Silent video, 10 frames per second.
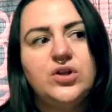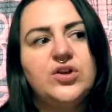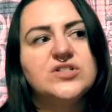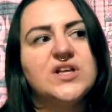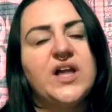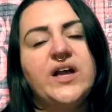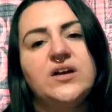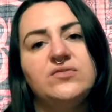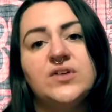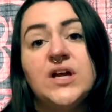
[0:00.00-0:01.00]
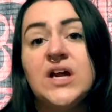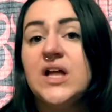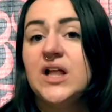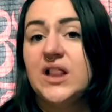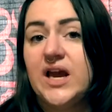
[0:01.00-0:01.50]
there's a lot of
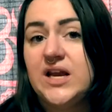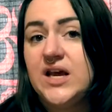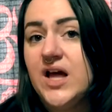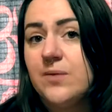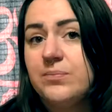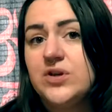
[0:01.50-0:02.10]
lining up,